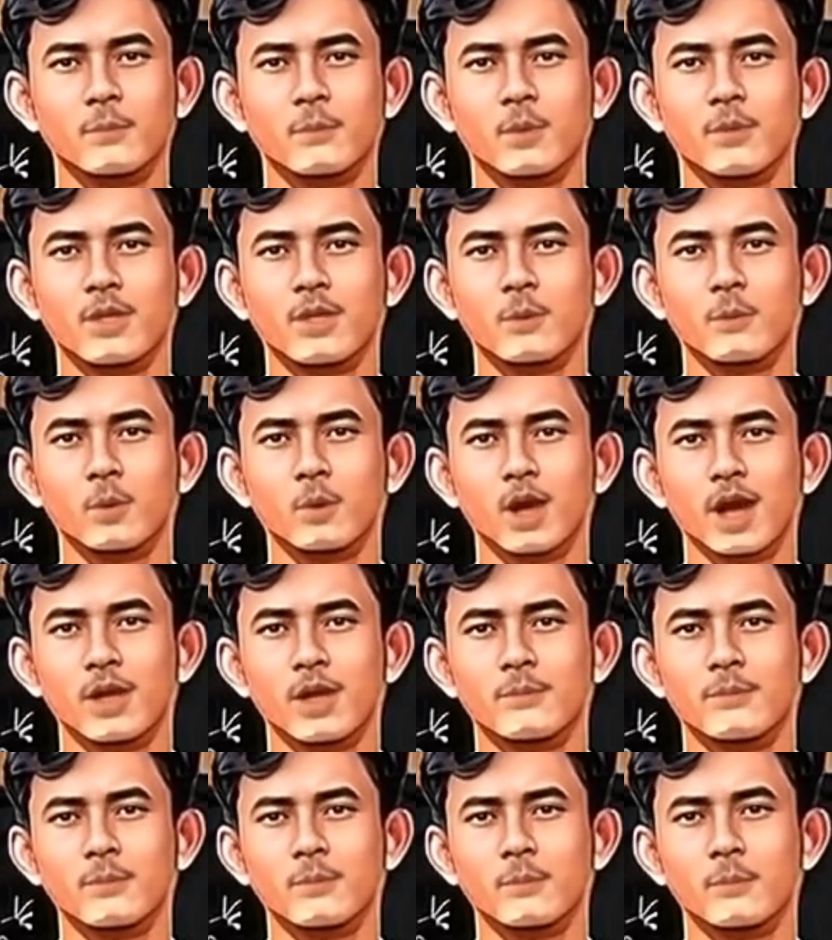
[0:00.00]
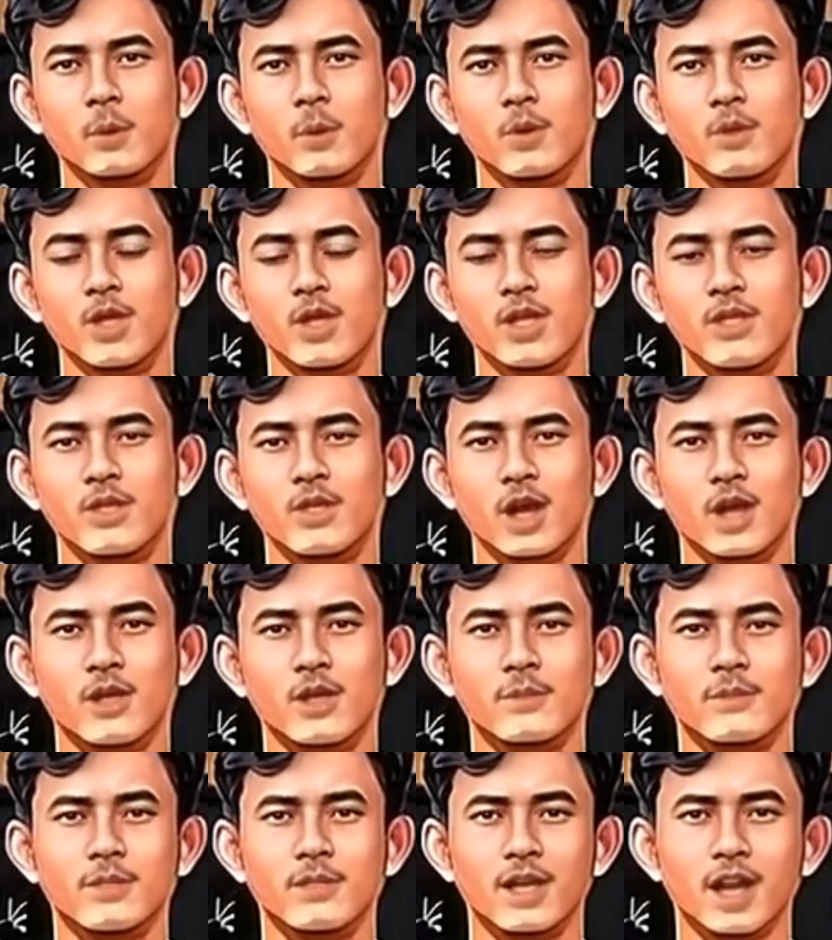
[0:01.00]
audits can be conducted for
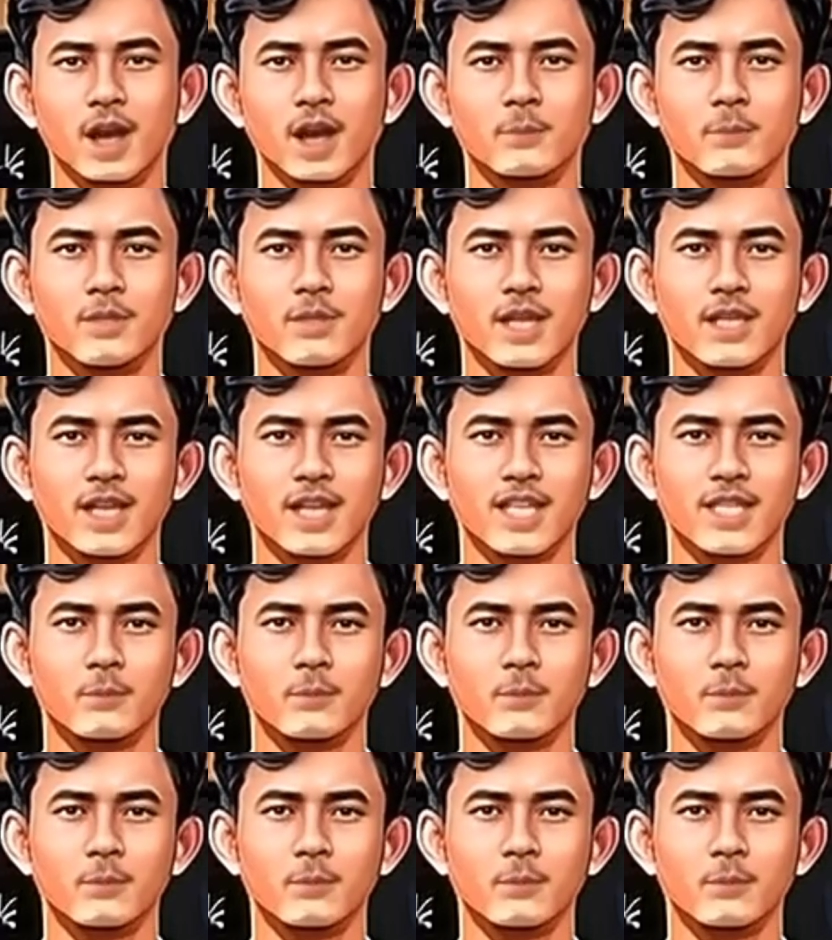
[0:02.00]
business continuity